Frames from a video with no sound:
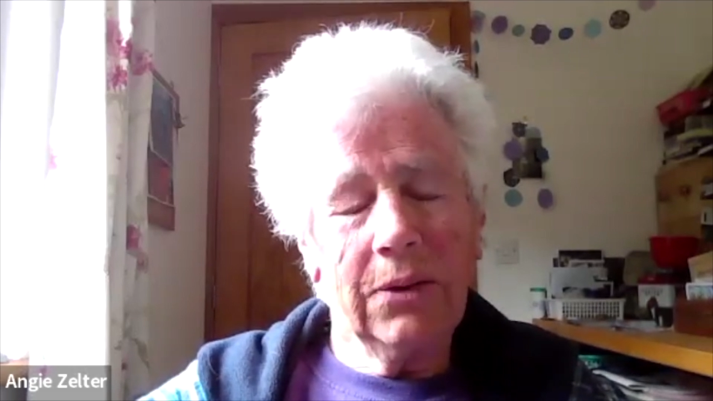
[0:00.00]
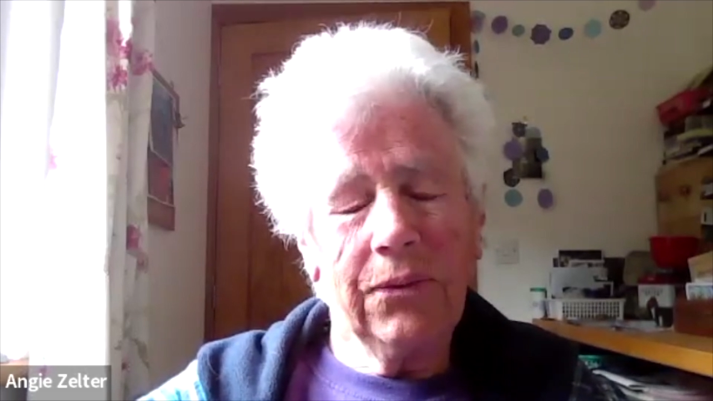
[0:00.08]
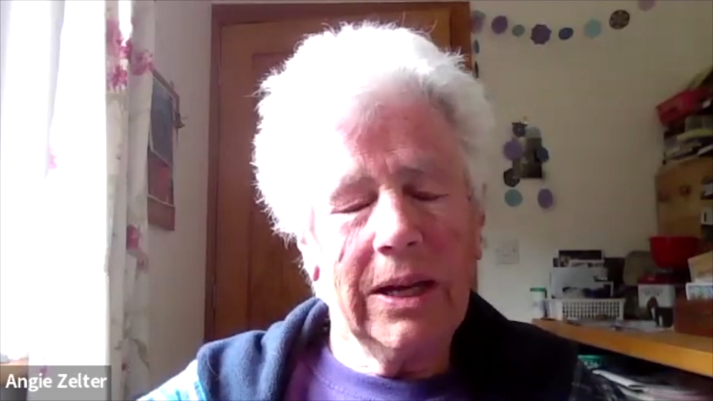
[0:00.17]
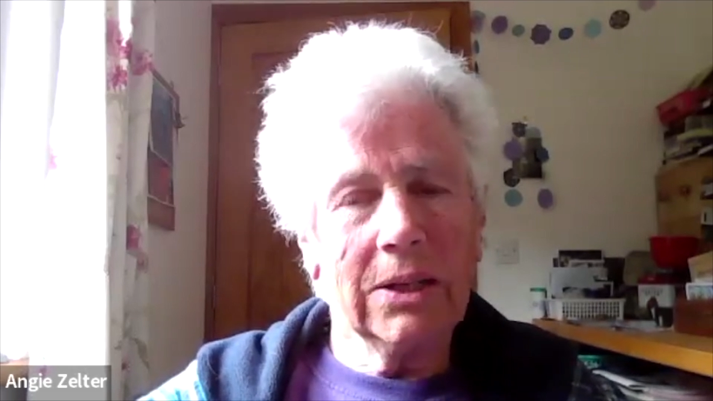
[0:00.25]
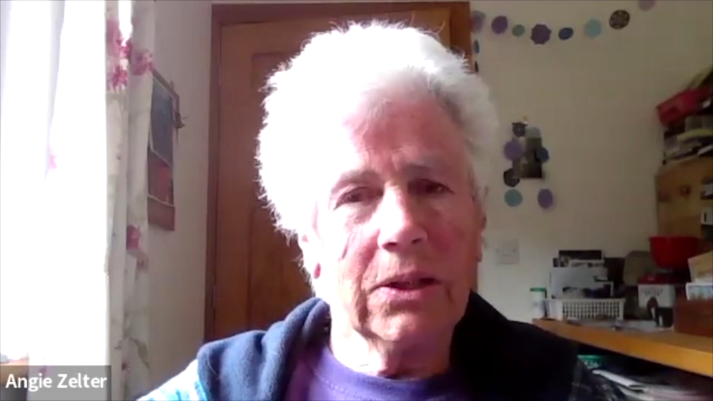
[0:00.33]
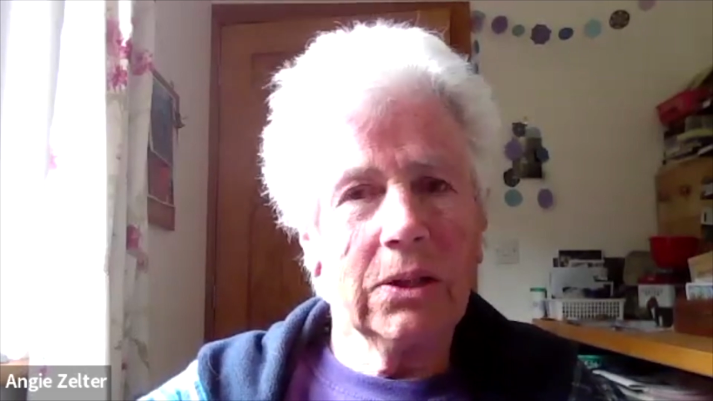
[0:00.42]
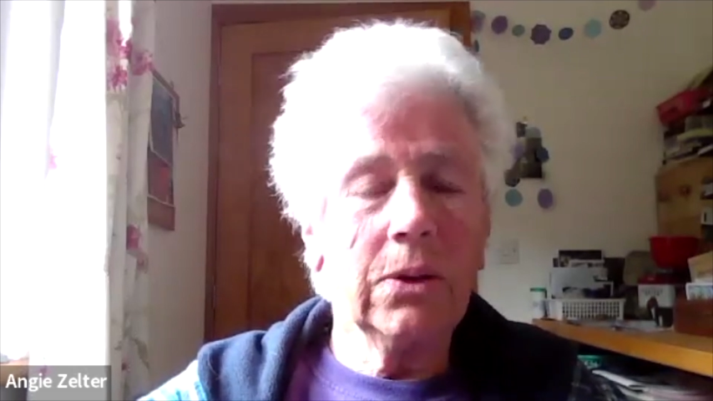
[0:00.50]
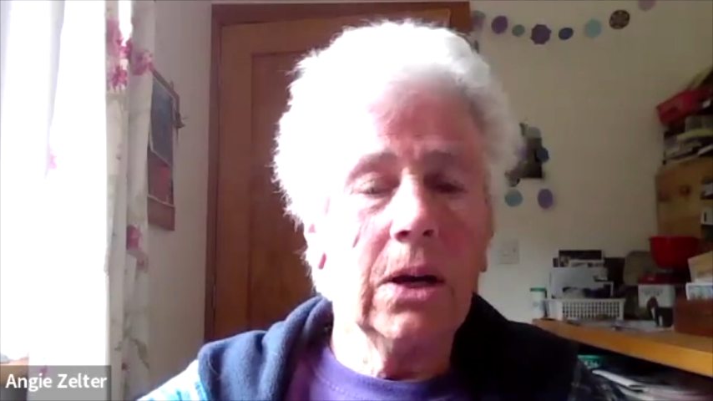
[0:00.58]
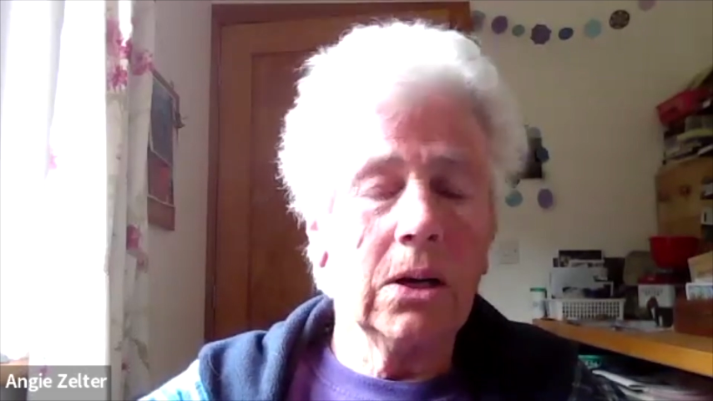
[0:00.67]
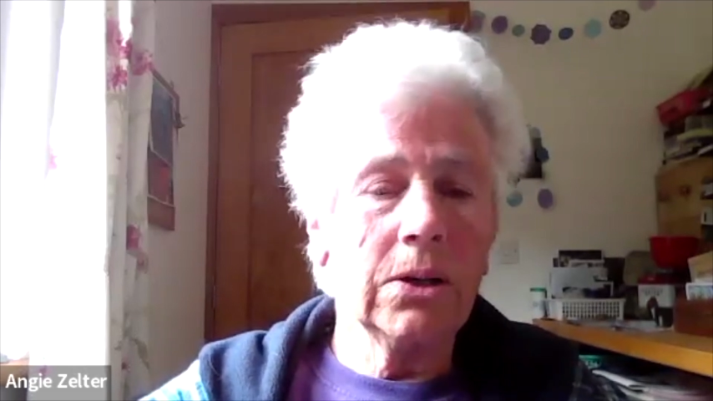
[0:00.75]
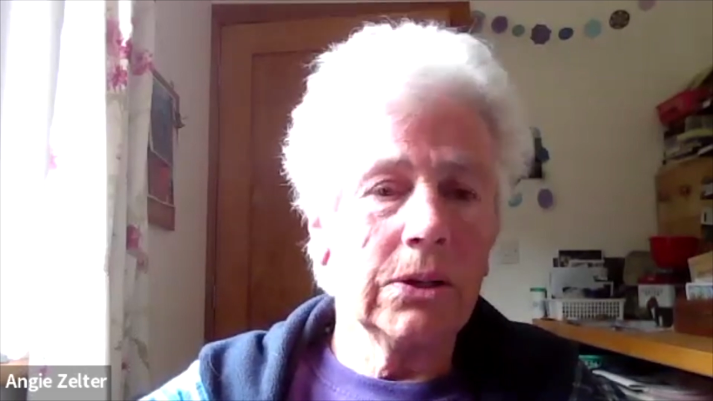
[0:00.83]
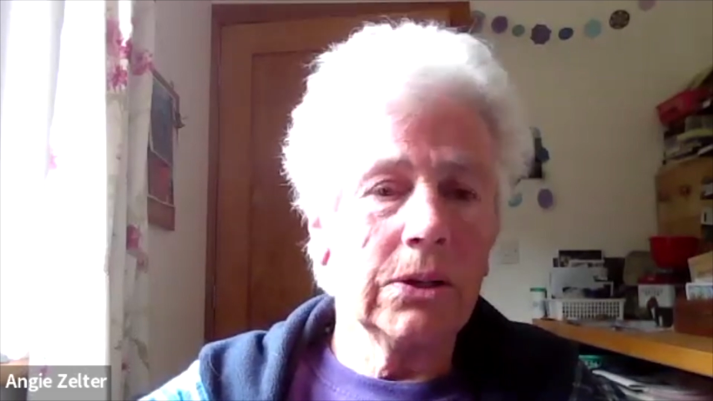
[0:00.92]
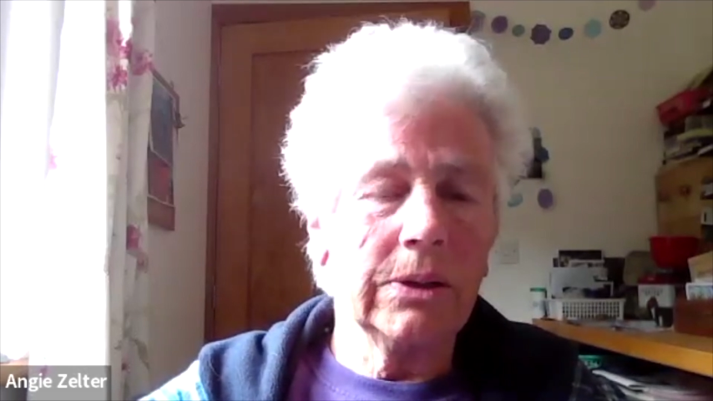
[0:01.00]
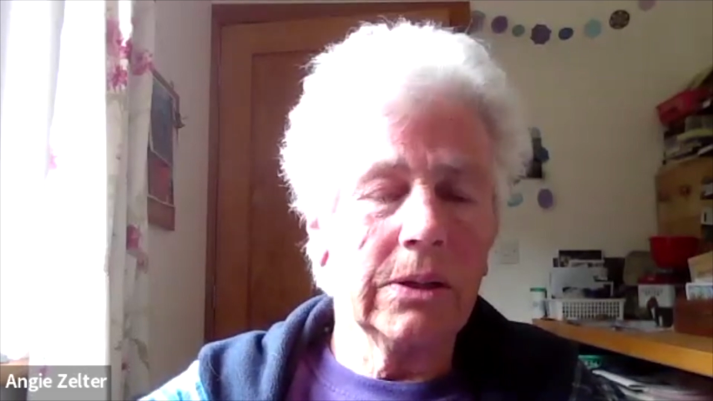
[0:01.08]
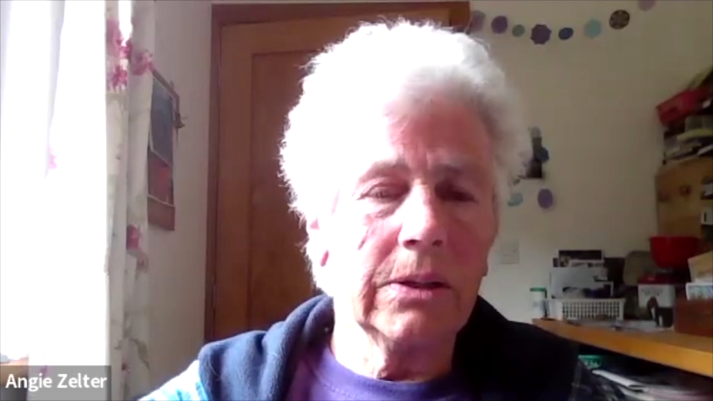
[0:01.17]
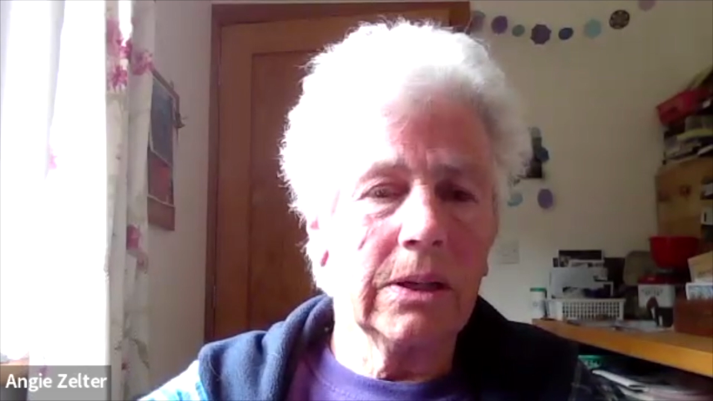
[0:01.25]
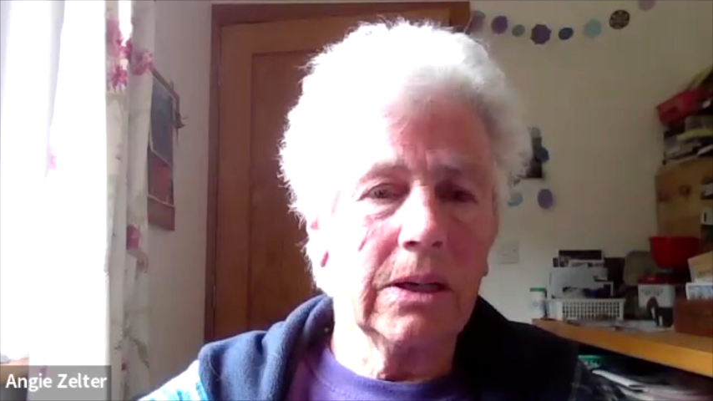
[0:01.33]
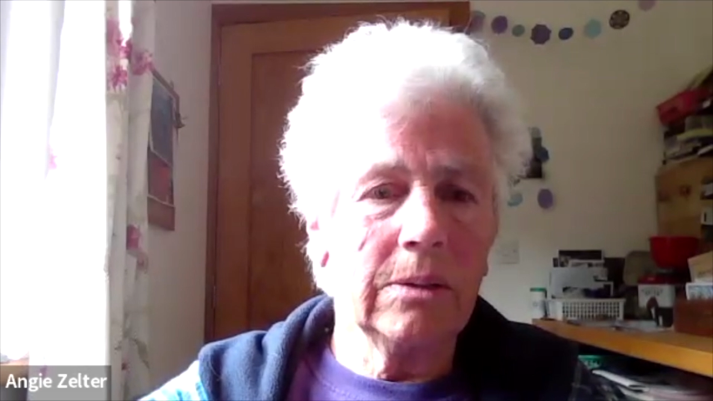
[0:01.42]
In fact, Suharto at
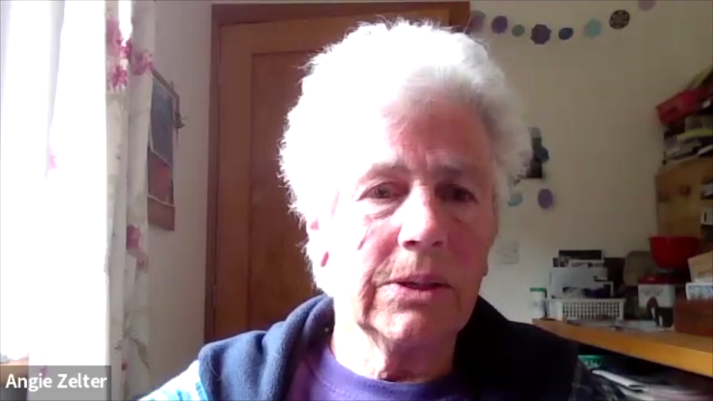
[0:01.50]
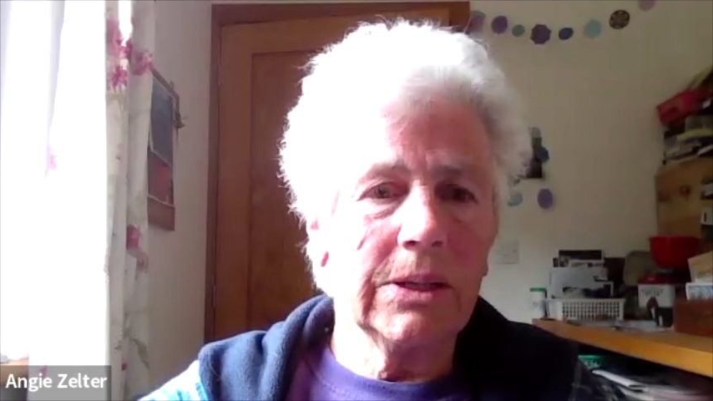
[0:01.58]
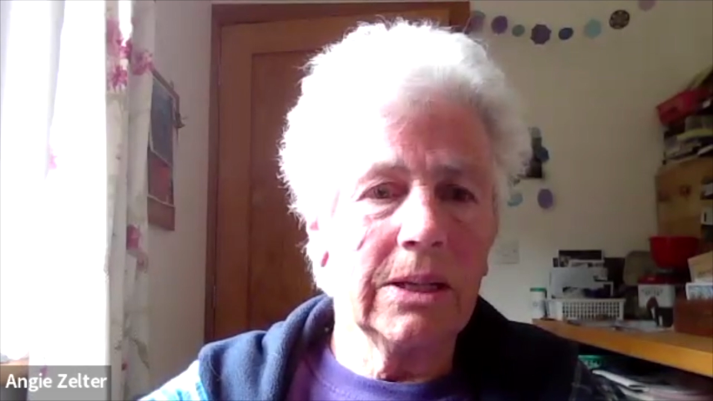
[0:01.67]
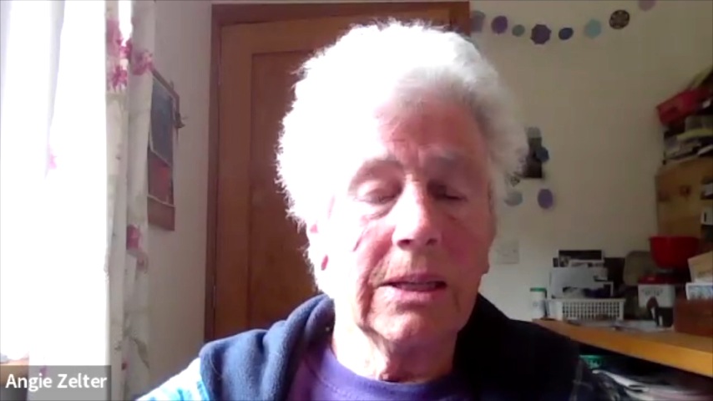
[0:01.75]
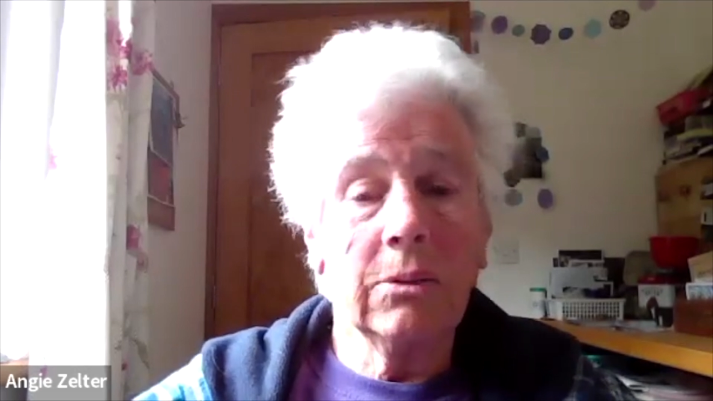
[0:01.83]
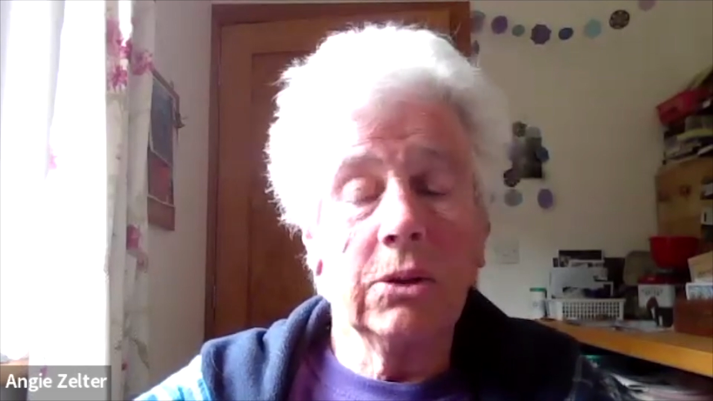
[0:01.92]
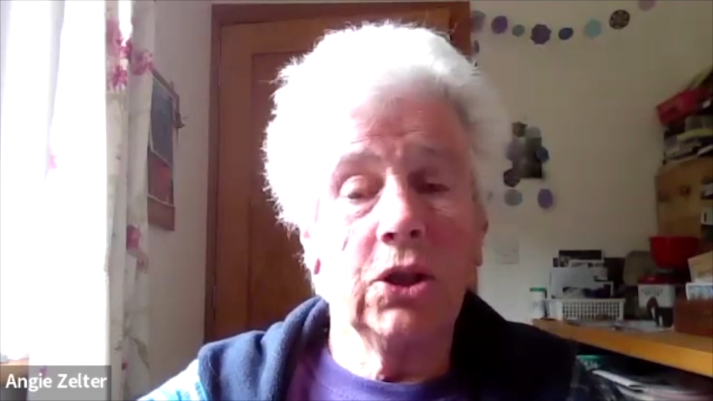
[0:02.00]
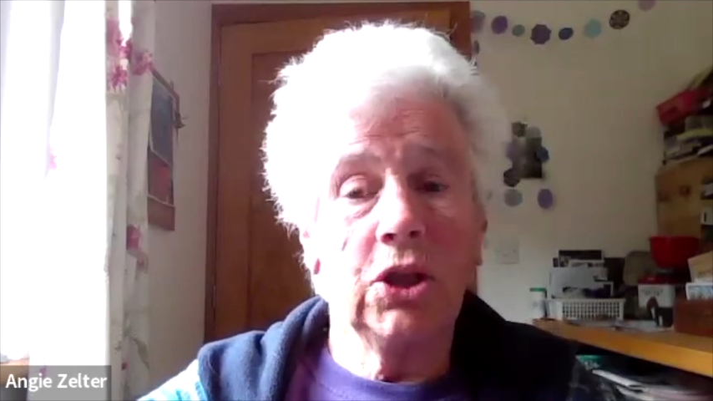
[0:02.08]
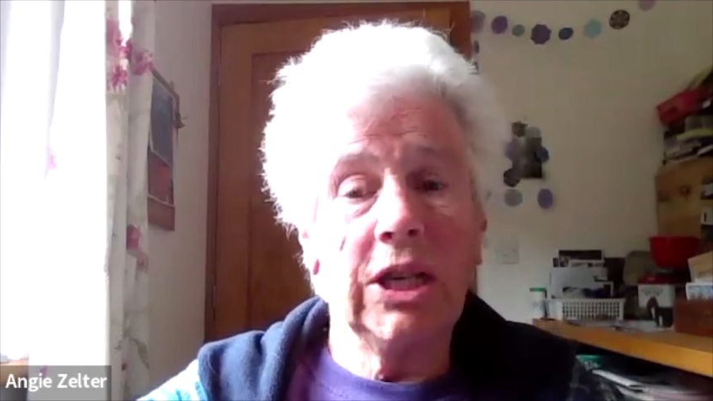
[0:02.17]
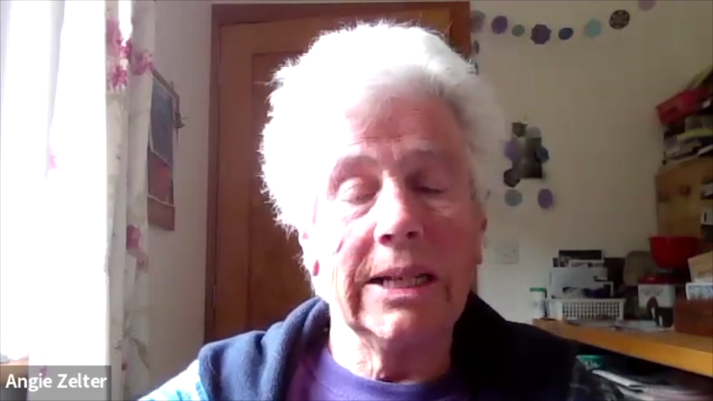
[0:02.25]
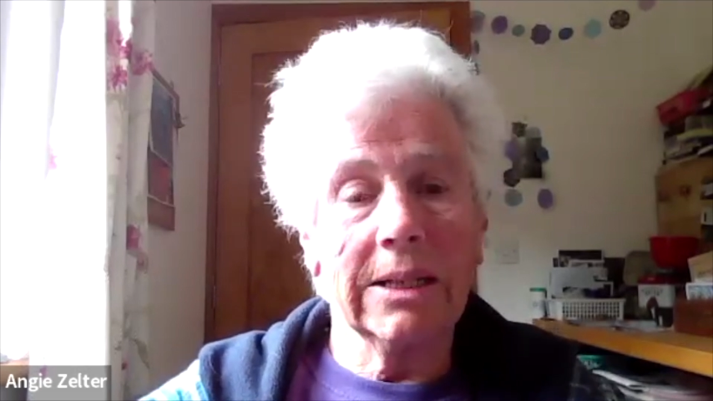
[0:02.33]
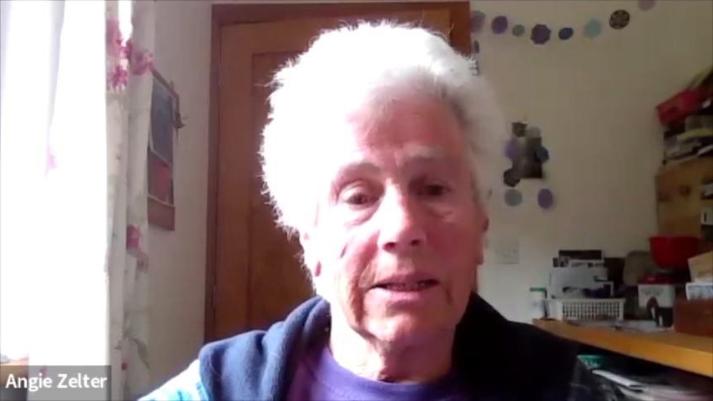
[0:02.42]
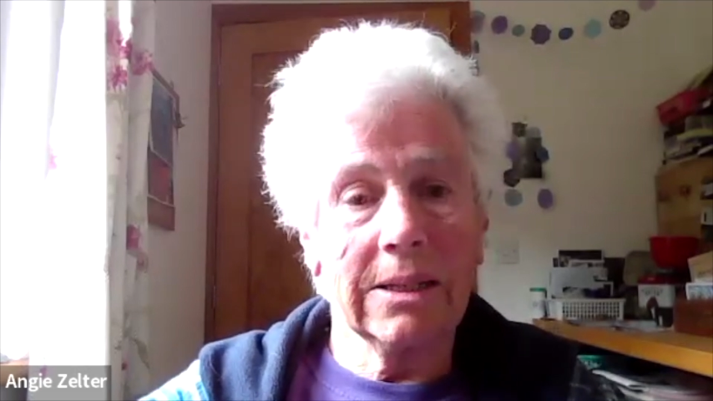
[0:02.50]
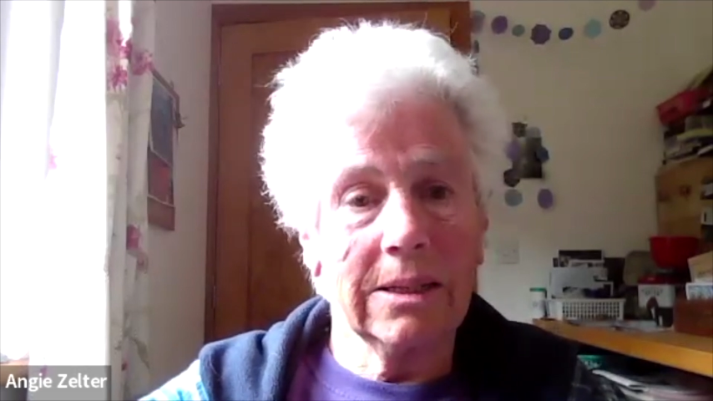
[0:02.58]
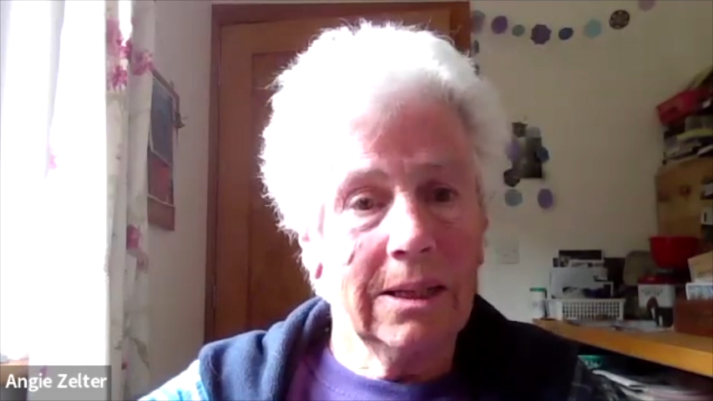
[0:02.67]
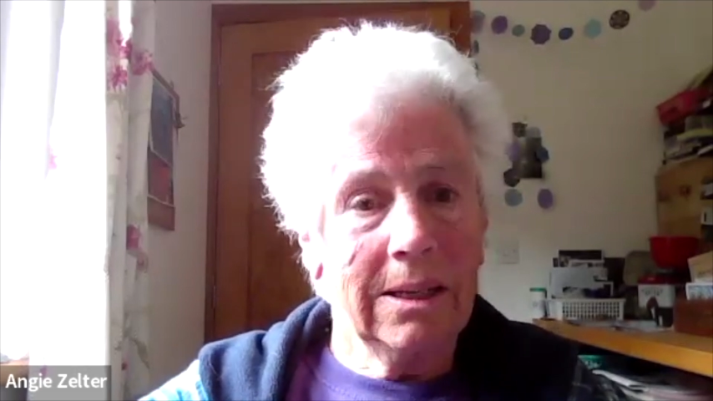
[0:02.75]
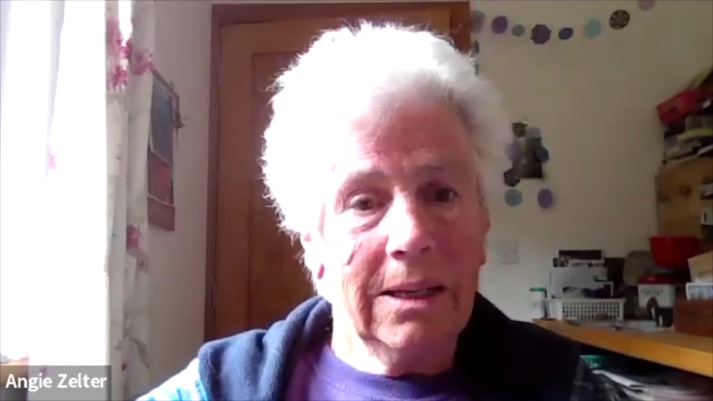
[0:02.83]
the time said that it was jinxed